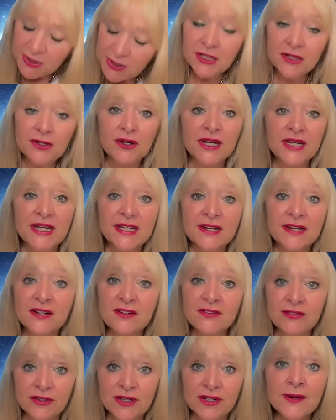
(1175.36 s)
but you got to get
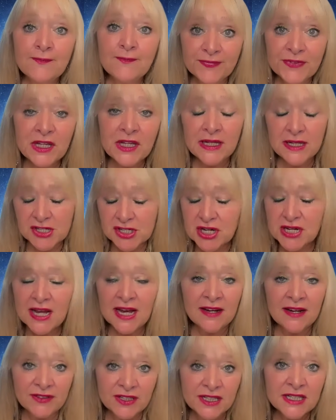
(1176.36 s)
over it. You literally
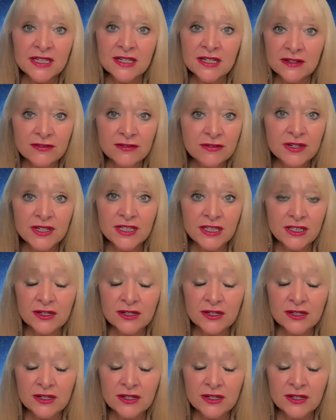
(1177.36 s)
have to get over it.